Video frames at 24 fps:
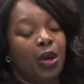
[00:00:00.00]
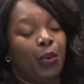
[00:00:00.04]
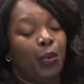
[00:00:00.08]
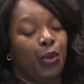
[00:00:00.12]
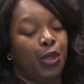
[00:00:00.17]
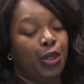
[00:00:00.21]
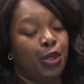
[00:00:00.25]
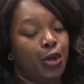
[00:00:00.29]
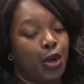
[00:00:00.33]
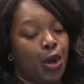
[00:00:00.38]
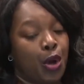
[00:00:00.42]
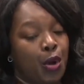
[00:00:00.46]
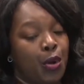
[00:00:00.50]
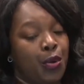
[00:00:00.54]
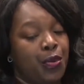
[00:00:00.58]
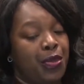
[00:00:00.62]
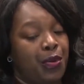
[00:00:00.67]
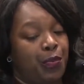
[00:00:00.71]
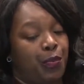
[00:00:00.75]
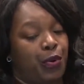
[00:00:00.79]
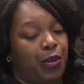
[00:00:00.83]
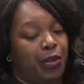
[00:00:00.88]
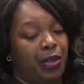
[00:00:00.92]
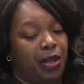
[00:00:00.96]
we know
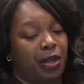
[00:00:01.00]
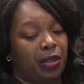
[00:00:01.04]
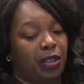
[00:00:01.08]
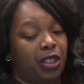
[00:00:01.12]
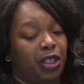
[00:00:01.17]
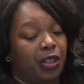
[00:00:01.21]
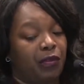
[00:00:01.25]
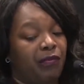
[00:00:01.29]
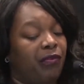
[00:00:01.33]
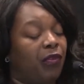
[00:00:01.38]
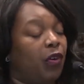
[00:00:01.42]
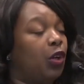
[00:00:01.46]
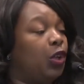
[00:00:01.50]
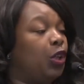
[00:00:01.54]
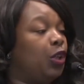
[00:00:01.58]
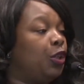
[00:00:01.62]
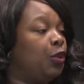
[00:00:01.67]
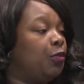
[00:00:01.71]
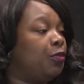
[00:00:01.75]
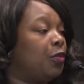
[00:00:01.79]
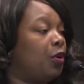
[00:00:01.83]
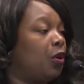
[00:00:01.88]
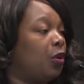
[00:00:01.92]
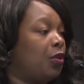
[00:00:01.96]
the production
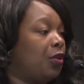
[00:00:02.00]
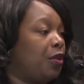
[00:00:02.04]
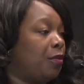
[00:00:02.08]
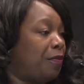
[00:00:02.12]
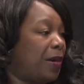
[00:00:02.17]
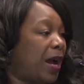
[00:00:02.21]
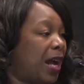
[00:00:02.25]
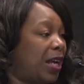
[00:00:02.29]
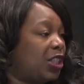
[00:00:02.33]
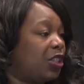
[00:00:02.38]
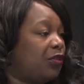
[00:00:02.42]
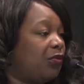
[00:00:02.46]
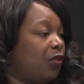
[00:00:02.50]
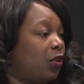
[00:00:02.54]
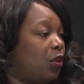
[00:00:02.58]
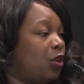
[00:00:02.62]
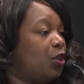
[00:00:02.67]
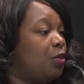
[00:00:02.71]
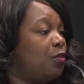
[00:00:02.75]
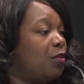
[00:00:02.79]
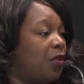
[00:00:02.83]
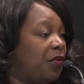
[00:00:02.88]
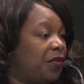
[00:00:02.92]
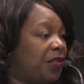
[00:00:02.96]
volume or the batch
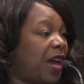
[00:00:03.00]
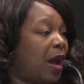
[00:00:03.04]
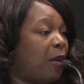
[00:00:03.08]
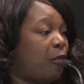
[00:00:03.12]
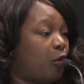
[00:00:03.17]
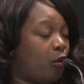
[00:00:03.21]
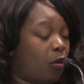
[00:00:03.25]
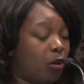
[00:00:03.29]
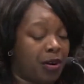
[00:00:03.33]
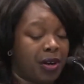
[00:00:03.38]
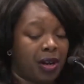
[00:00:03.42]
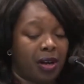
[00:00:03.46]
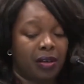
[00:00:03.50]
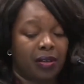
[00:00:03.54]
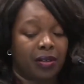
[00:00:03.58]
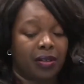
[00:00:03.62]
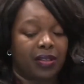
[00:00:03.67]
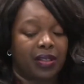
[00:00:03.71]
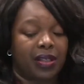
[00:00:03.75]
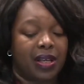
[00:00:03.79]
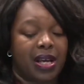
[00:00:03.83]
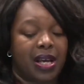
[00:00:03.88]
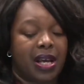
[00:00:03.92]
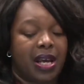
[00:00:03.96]
volume of that
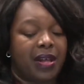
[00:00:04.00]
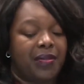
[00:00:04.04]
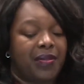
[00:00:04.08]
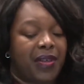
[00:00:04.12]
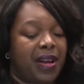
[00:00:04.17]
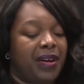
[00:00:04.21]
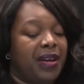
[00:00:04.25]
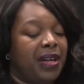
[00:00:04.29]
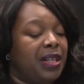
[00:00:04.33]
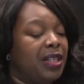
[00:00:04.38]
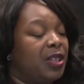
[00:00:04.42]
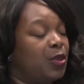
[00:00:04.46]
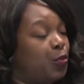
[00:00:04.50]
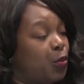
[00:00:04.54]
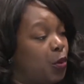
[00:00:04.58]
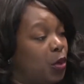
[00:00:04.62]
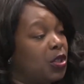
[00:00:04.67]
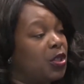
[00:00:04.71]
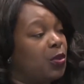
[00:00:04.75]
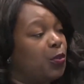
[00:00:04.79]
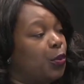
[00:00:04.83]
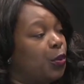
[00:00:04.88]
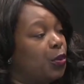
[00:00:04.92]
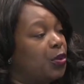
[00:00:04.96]
product, then it is
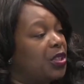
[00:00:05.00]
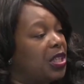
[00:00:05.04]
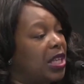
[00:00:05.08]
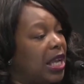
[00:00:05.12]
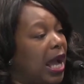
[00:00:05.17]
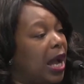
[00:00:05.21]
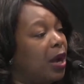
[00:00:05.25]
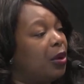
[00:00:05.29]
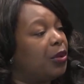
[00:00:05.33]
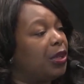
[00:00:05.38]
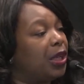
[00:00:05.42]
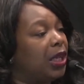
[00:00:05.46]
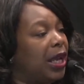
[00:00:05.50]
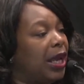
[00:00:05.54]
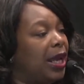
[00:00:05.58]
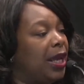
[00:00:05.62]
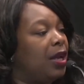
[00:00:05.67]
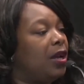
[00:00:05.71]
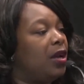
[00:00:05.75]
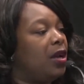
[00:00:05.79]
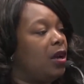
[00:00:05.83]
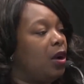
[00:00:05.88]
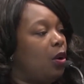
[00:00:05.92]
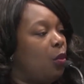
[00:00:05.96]
possible to
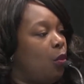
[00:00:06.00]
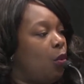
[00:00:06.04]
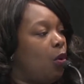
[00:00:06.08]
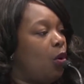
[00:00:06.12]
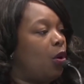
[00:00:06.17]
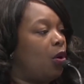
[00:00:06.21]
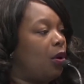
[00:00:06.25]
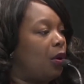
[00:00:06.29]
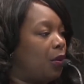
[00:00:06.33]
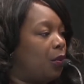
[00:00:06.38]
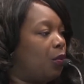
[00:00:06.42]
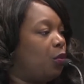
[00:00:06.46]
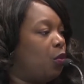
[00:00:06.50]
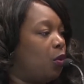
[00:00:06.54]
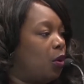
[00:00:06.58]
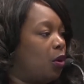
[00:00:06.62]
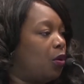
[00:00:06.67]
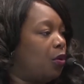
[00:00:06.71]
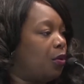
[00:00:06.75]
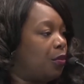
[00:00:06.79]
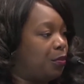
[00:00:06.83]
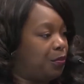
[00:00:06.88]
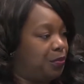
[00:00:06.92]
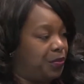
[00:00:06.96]
calculate
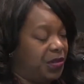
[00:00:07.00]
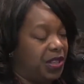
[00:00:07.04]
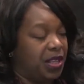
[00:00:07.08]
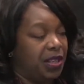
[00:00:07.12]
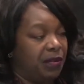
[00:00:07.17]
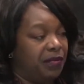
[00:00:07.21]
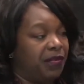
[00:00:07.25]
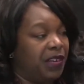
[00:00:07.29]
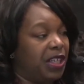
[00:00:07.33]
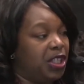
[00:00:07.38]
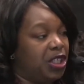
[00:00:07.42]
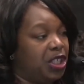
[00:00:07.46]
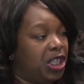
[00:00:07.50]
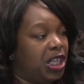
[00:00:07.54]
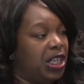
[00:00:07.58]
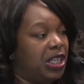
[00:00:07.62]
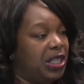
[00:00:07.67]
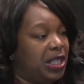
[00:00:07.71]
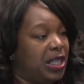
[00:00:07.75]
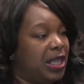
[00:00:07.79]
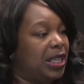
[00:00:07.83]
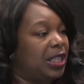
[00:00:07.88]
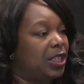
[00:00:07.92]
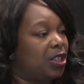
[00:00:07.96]
what
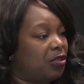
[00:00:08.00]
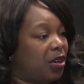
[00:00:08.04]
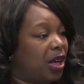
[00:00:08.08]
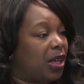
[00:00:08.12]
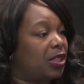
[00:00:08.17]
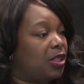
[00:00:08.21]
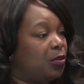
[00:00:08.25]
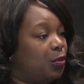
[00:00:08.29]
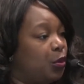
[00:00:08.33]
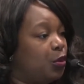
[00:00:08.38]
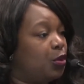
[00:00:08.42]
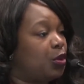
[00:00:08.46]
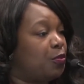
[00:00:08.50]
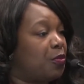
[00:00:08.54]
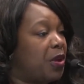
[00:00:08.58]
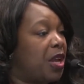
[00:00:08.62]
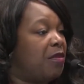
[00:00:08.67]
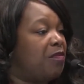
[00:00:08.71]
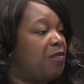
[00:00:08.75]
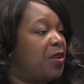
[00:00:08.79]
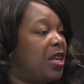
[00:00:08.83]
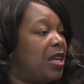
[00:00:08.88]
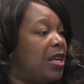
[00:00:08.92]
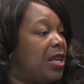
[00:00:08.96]
eventually the extractables
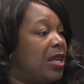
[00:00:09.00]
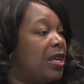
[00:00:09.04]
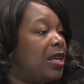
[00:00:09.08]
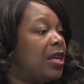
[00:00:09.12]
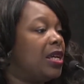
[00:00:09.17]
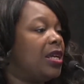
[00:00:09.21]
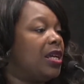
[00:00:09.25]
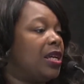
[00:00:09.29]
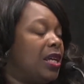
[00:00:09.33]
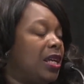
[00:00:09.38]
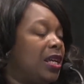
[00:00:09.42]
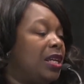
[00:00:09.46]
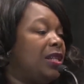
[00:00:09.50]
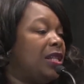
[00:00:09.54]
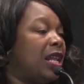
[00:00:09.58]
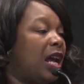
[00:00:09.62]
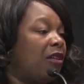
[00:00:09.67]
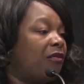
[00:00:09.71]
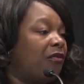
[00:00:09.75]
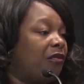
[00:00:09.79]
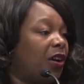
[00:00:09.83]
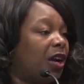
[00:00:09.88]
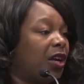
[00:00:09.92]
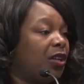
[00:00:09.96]
may be in
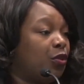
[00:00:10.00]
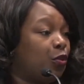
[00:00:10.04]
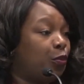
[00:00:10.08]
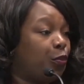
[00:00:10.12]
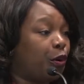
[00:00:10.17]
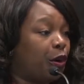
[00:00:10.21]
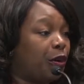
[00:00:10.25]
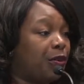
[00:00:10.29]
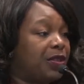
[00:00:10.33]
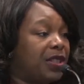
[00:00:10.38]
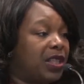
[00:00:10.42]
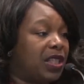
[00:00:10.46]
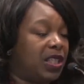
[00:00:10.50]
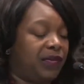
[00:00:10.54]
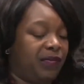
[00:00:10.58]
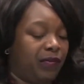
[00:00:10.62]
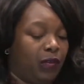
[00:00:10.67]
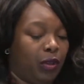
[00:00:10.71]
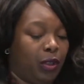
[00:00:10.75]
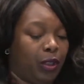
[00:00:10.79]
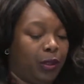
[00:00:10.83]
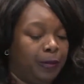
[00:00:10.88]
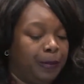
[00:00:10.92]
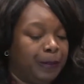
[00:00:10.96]
that final process
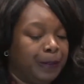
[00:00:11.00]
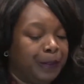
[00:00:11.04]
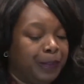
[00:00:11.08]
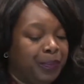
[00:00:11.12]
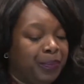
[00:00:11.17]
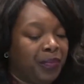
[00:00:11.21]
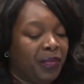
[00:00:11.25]
volume.